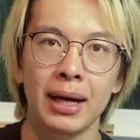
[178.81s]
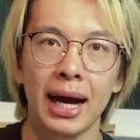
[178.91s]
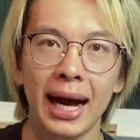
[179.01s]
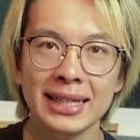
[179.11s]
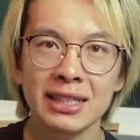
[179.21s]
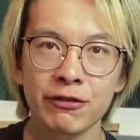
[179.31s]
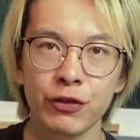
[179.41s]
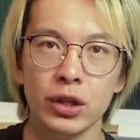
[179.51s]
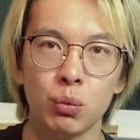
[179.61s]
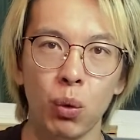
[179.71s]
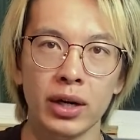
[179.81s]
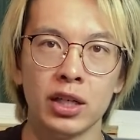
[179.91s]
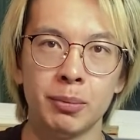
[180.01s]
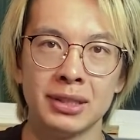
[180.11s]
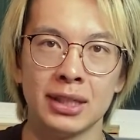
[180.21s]
I didn't fully
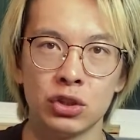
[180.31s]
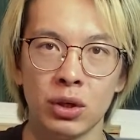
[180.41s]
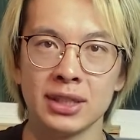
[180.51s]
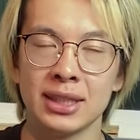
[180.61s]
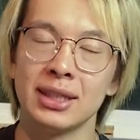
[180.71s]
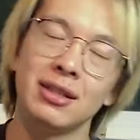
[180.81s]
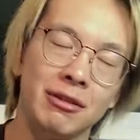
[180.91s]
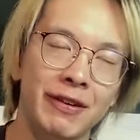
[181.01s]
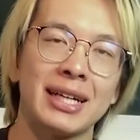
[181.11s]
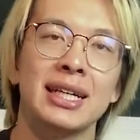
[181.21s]
100% trust it. In fact,